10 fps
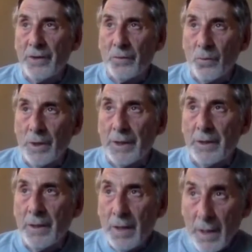And one,
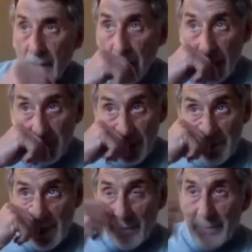I mean,
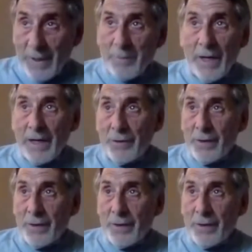I'm kind of your